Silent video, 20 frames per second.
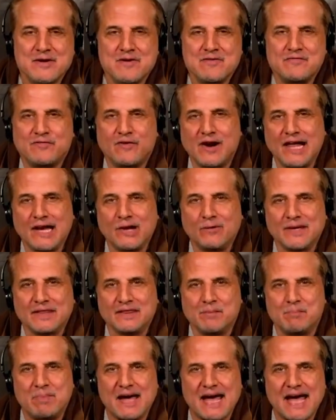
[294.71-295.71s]
Following
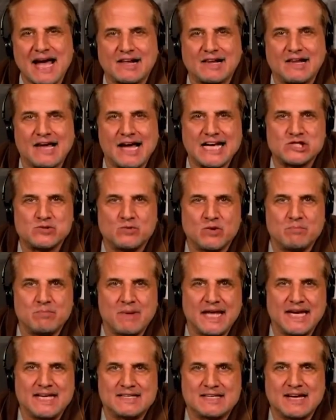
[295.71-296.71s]
the backlash with
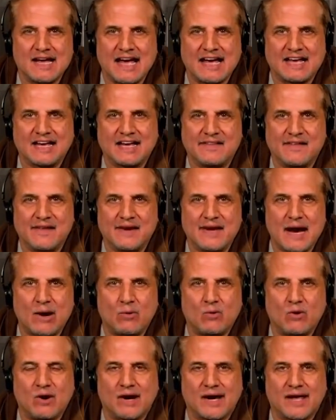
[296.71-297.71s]
many tagging the
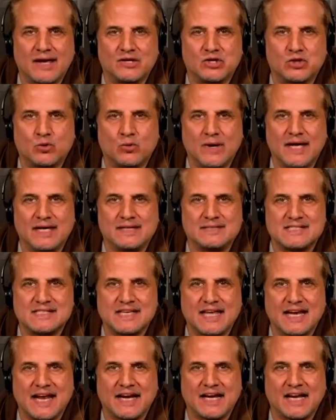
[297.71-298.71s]
network in tweets,
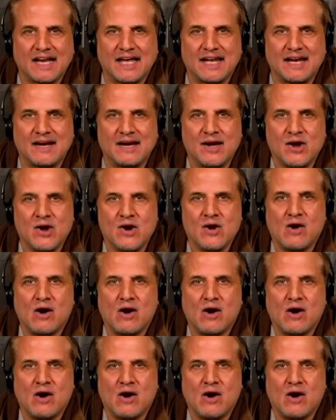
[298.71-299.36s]
CNN later